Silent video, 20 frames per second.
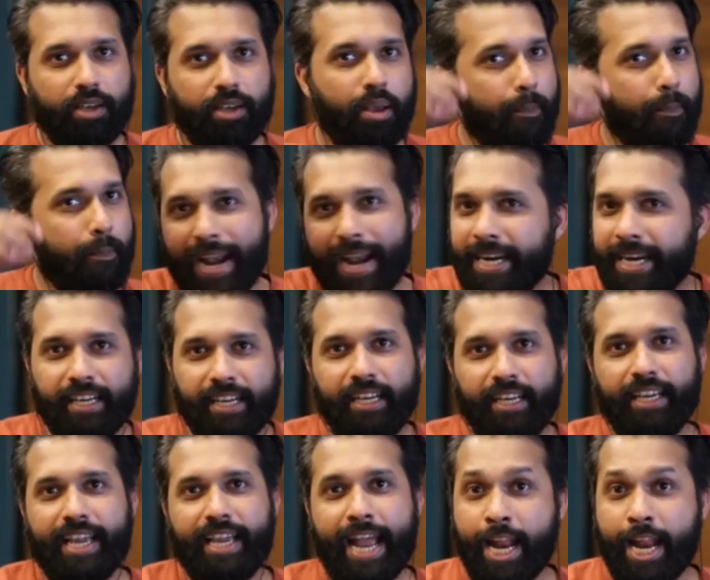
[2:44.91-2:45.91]

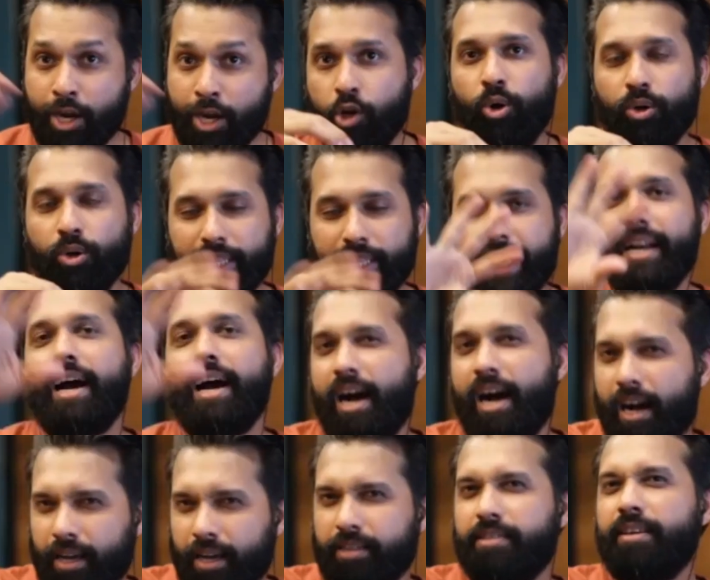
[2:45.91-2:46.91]
mentally and know that
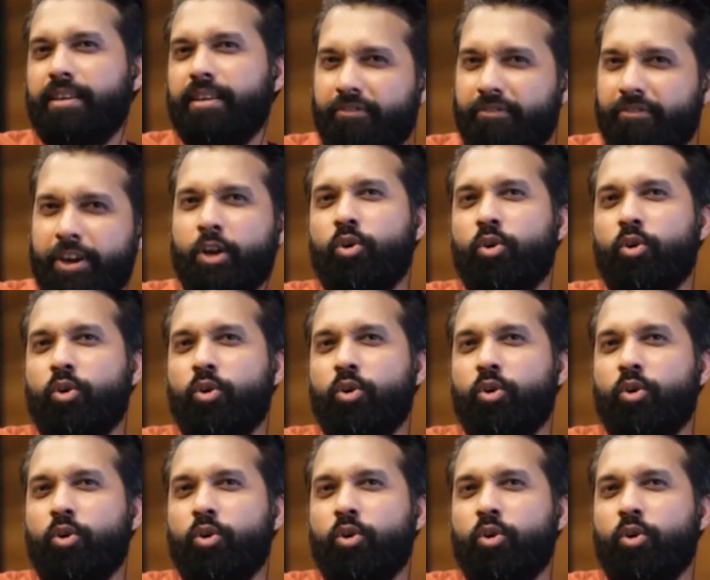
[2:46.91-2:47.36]
somewhere